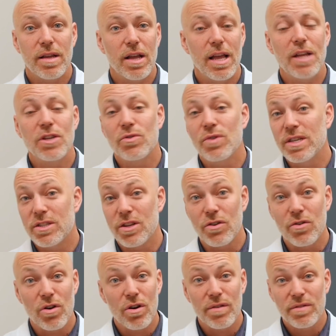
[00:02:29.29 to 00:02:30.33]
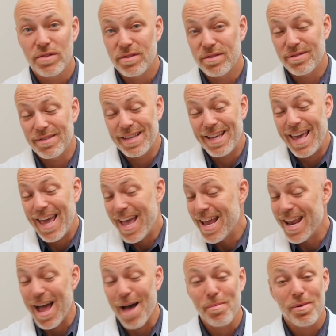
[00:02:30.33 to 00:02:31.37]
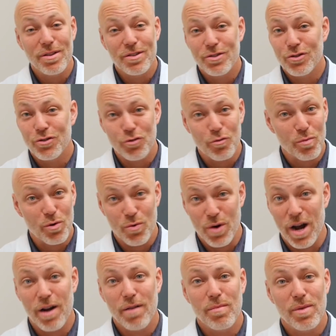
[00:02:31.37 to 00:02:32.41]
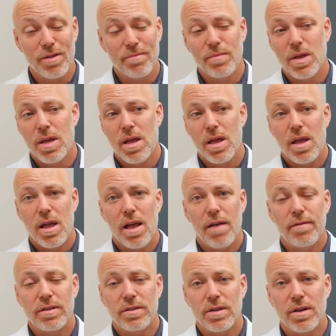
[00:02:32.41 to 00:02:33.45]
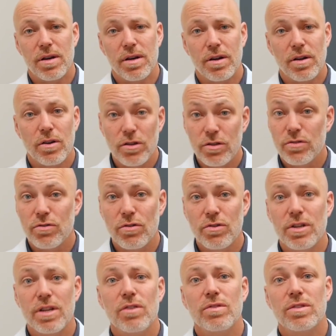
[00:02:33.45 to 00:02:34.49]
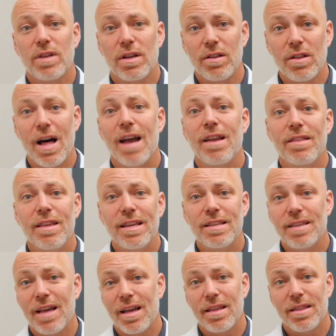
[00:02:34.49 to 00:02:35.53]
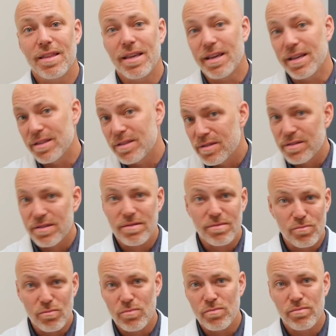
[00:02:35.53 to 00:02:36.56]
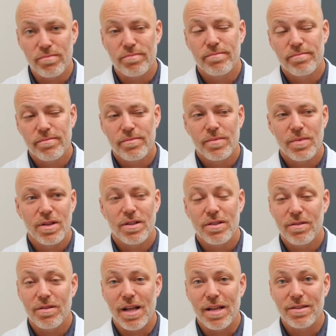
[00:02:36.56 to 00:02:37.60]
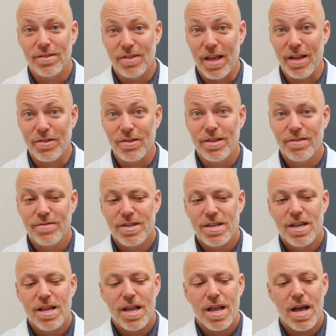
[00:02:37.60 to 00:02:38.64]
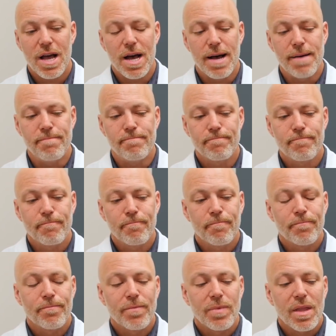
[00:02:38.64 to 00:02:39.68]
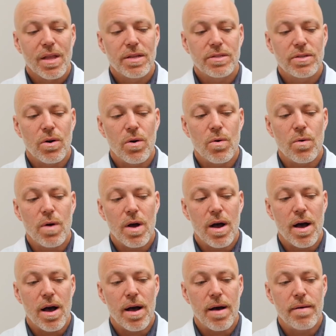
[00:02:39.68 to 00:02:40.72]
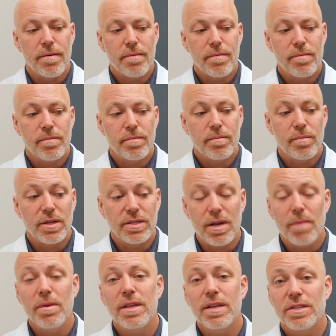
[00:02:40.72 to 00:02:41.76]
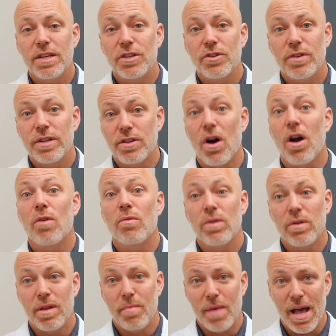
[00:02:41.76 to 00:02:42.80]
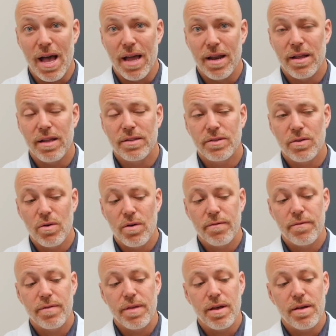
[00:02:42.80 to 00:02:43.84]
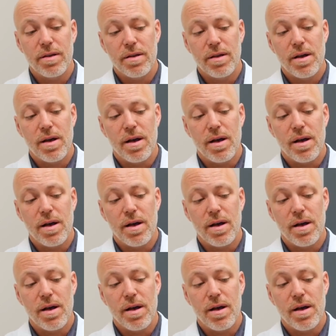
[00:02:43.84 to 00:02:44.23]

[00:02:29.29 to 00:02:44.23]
injuries to nerves can happen, it's super rare, but if it's a good surgeon who's done a lot of these, I think it's less likely. But some of these injuries are really bad, and so if the